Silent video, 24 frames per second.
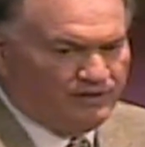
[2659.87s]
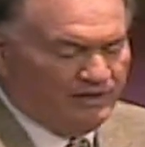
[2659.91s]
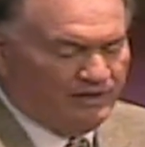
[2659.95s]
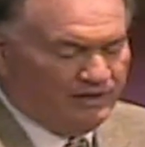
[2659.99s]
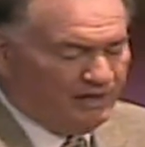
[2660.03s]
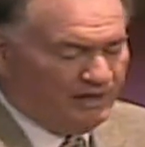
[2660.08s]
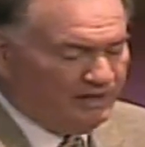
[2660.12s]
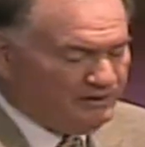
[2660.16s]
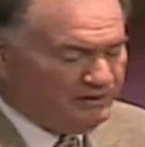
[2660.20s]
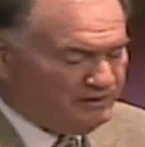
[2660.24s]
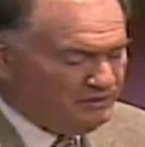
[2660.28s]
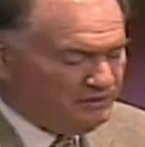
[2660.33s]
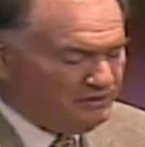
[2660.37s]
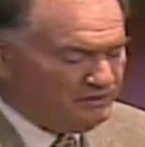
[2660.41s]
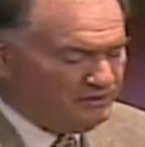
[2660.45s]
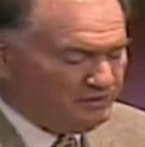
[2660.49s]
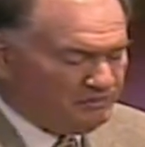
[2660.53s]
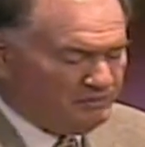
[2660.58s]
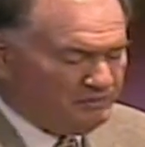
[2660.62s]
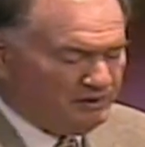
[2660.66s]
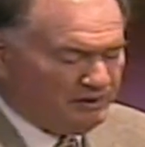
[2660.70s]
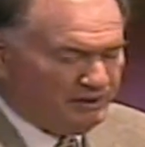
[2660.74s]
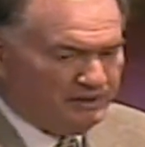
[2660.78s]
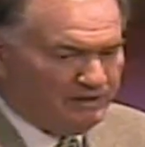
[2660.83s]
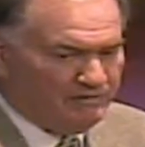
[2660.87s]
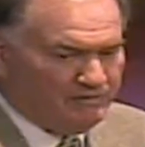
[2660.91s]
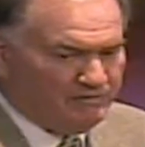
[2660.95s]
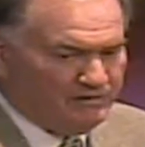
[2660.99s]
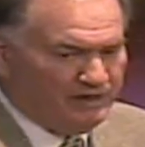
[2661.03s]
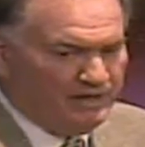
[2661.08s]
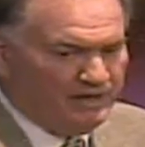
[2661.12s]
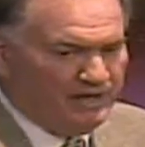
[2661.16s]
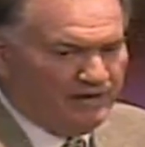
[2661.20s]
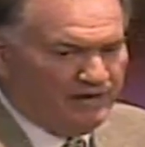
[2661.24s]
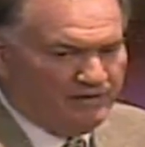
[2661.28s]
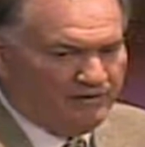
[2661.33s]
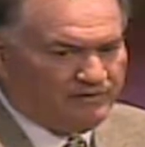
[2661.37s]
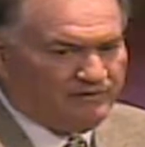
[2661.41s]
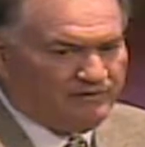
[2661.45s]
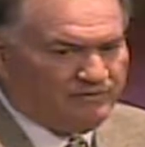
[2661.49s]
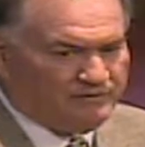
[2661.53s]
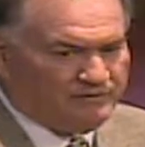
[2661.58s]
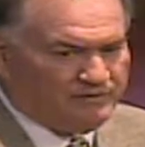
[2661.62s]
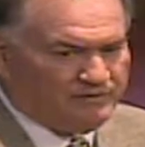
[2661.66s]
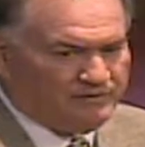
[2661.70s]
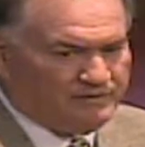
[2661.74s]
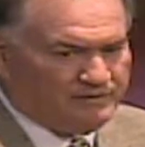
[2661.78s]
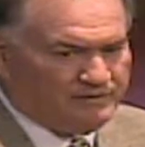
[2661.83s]
And I choose to believe the latter
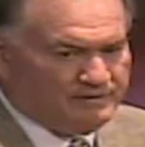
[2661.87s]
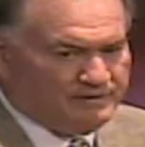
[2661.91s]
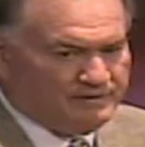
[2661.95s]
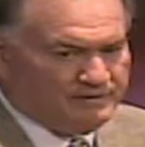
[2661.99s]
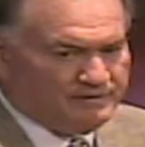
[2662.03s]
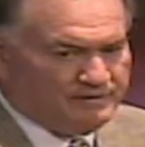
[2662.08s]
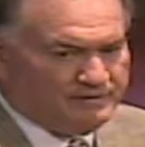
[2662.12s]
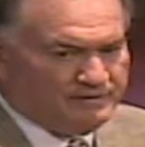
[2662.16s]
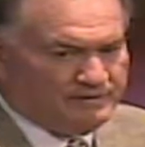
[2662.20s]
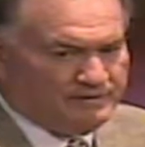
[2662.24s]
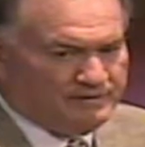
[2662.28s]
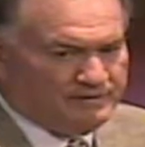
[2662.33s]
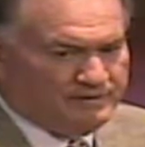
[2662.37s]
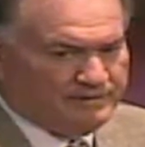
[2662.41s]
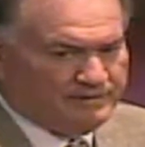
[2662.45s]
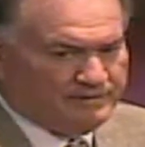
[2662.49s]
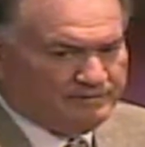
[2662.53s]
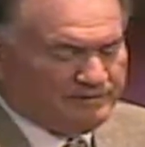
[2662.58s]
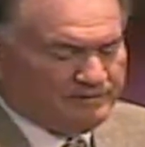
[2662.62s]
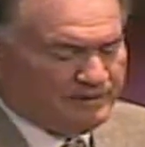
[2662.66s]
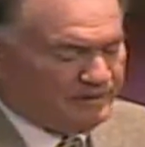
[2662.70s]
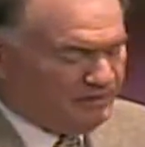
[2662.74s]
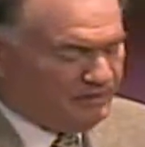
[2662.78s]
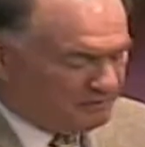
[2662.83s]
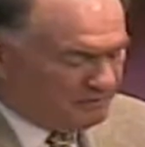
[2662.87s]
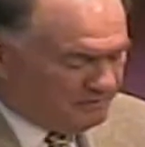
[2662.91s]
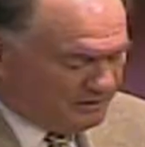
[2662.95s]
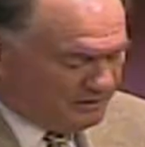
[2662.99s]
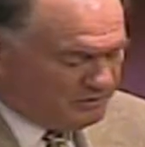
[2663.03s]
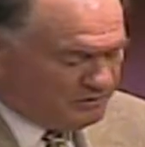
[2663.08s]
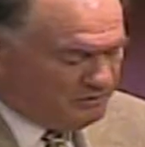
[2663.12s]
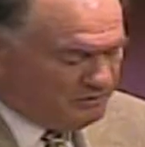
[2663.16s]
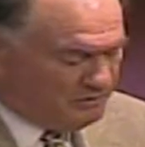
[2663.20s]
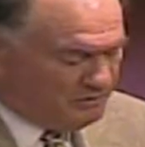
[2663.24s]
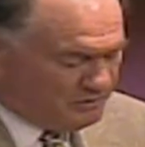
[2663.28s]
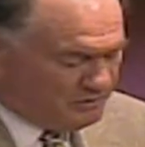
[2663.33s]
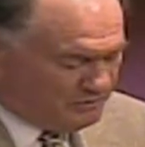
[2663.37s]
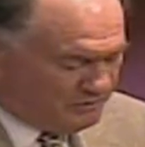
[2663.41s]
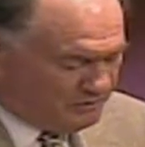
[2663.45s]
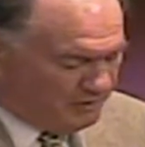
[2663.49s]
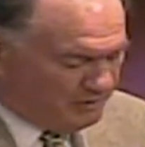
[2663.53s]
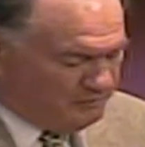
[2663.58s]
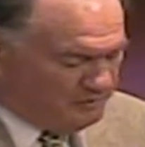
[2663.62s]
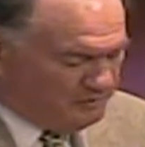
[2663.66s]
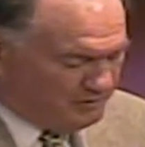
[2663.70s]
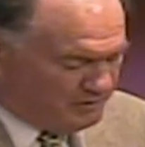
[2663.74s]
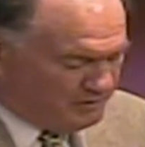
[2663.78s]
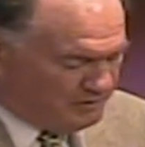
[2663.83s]
because that's what
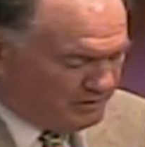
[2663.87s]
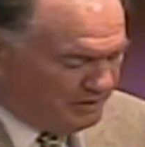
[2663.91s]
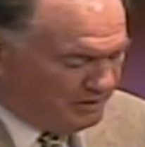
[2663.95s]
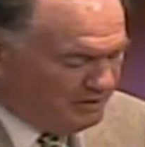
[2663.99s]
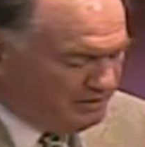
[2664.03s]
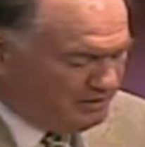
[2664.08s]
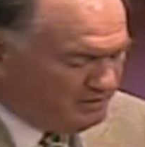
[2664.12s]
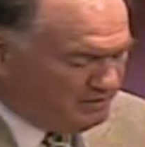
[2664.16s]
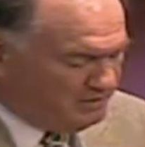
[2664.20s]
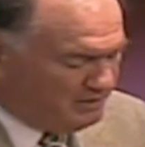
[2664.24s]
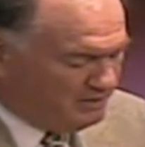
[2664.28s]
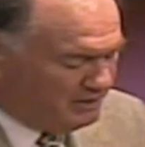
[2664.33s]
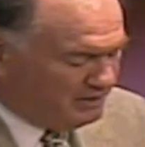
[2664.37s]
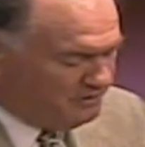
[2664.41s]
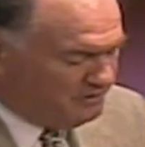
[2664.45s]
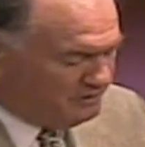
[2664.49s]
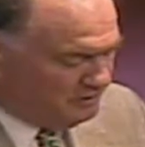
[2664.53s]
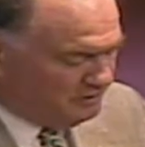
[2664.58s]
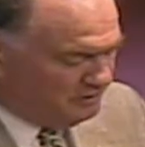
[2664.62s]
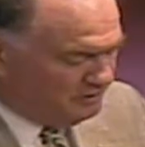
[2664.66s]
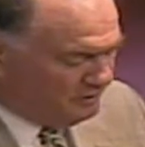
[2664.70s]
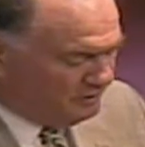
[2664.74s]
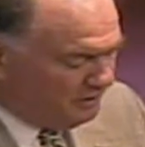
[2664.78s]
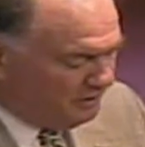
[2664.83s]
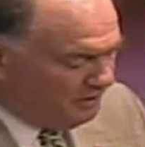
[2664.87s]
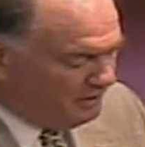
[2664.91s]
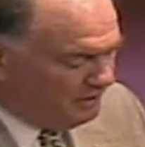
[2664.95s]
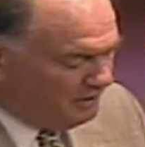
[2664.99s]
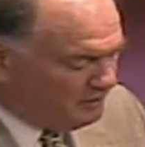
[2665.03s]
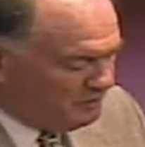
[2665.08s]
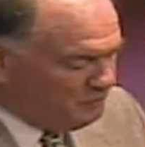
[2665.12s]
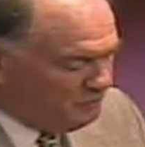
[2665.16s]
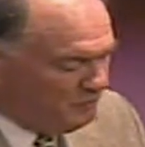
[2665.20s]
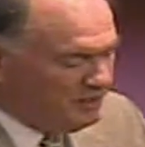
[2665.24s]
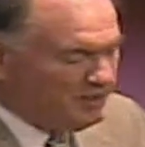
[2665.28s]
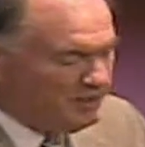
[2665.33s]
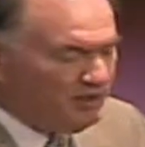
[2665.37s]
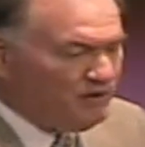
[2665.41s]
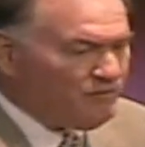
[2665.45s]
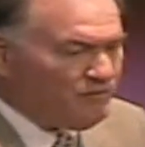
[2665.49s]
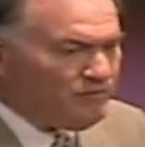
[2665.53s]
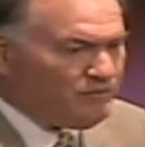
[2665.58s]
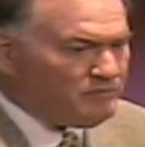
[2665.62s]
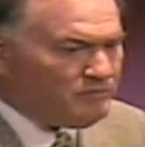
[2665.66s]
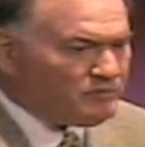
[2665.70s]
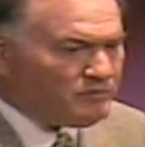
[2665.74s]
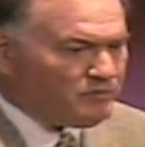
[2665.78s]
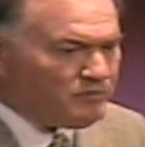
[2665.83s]
scriptures teach. That's the God that we
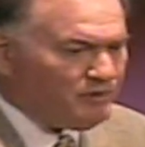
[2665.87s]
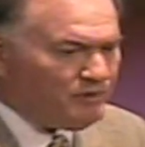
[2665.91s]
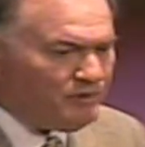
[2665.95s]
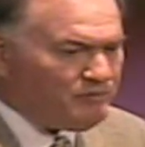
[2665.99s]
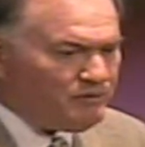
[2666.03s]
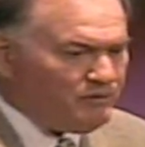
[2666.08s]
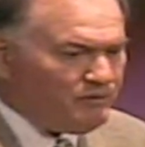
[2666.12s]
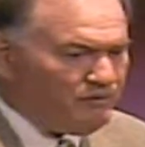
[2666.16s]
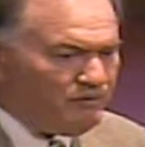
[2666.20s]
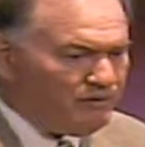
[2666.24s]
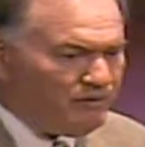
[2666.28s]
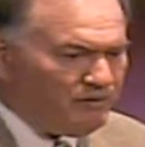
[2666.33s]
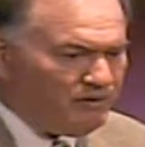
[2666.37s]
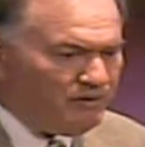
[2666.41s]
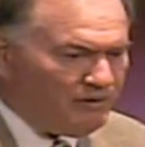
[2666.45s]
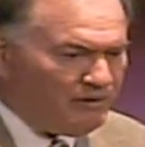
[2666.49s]
know from scripture.